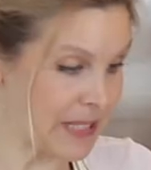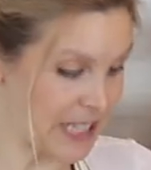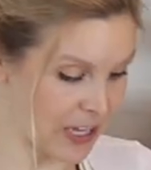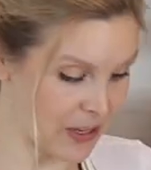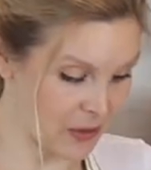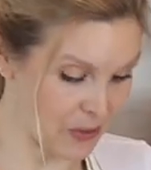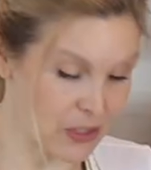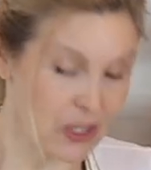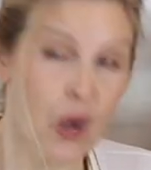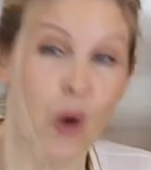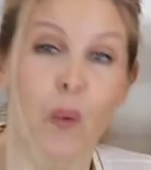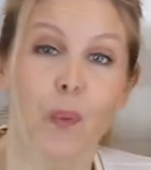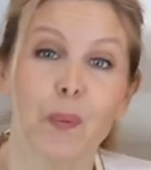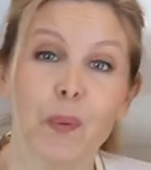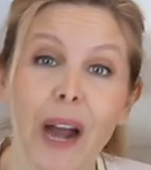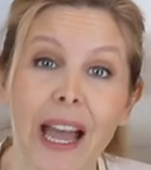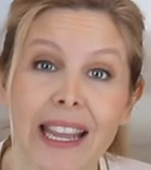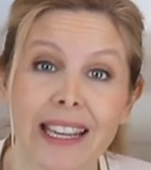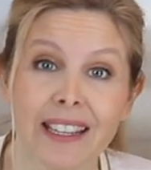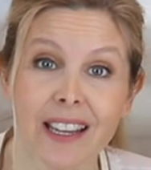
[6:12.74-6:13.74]
potatoes
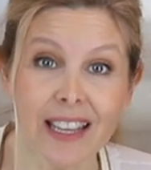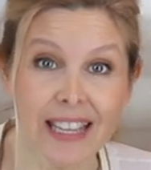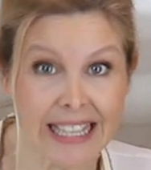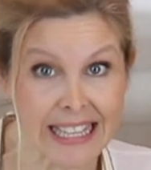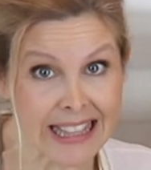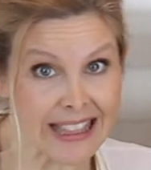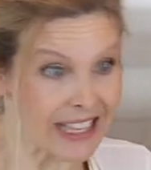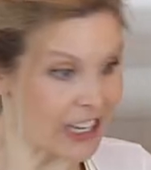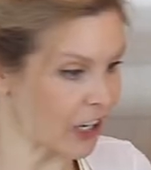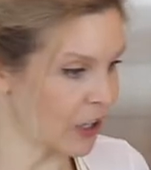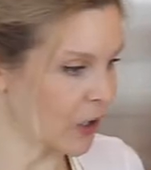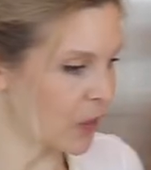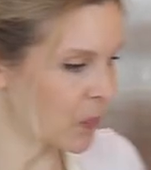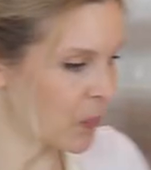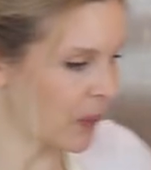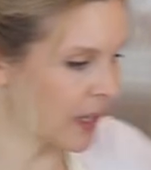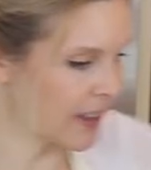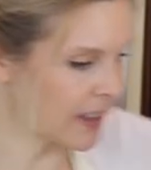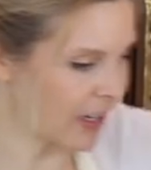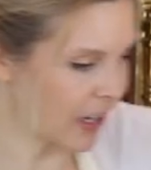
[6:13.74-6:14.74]
right in there
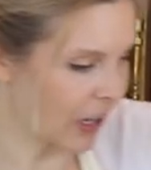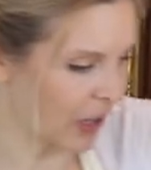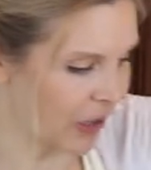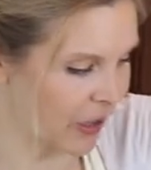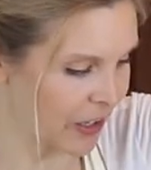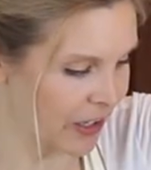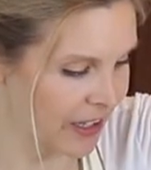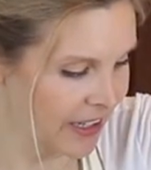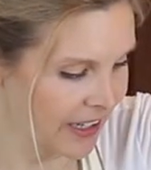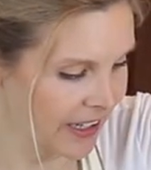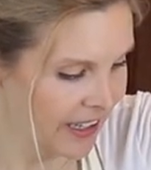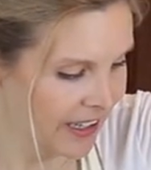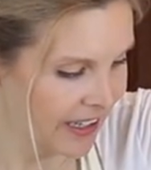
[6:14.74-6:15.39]
with our